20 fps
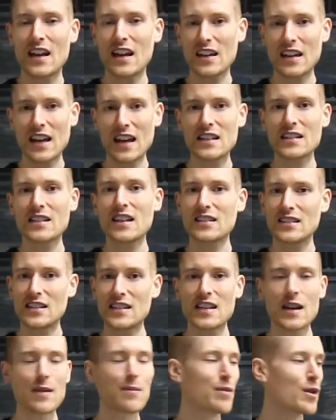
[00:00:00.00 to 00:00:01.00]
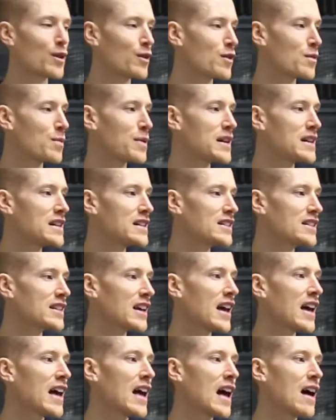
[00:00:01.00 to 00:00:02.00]
Okay, so that's the tempo of the piece,
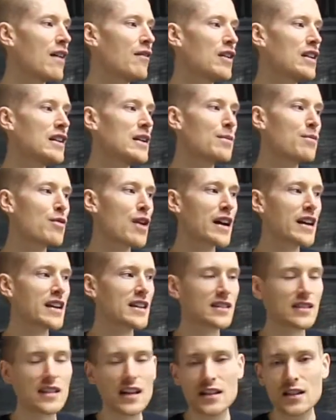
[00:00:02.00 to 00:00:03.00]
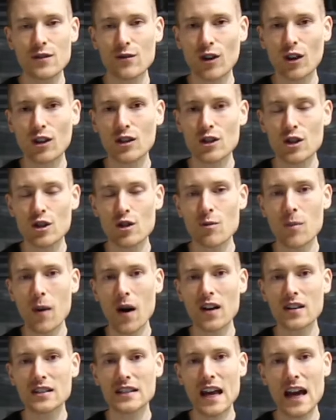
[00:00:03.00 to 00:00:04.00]
and then in brackets there you've got 2
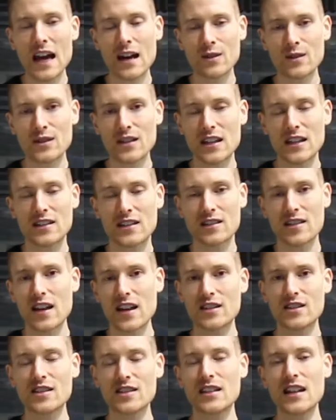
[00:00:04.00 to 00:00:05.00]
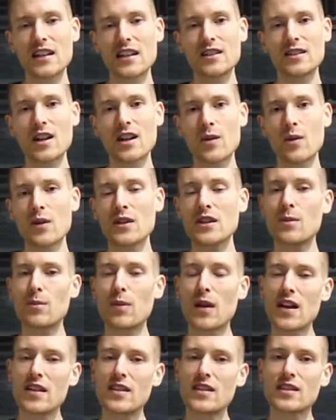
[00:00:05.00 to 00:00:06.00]
bars counting. So that's just letting you know when you
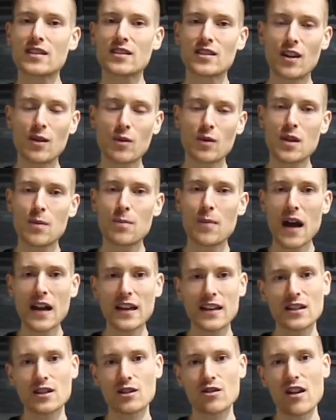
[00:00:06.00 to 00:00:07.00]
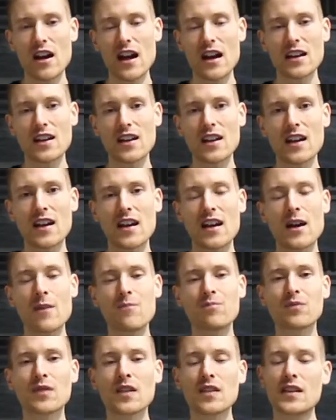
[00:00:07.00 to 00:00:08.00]
play this song with the backing track,
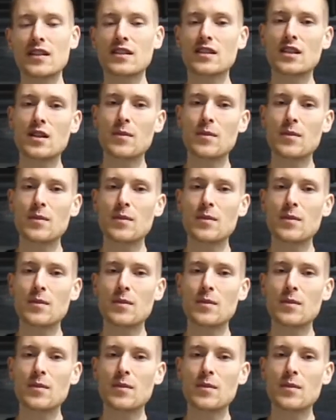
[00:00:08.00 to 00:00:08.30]
there's going